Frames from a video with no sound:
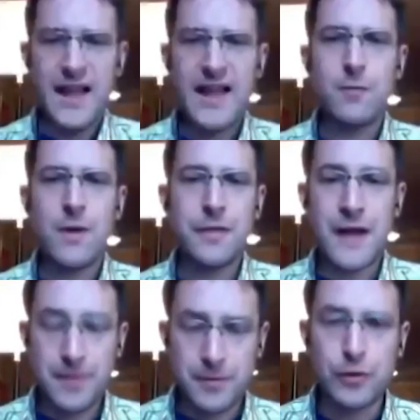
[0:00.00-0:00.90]
And with
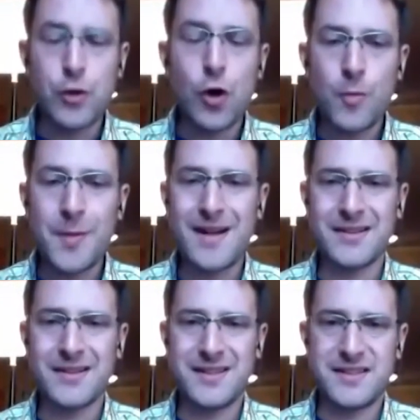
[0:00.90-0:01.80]
the local
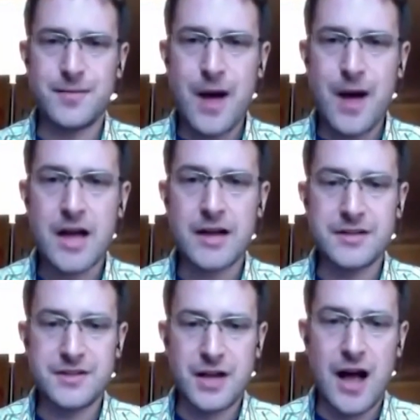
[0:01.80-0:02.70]
politics in
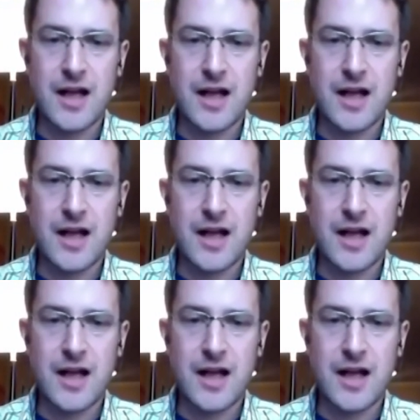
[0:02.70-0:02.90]
mind,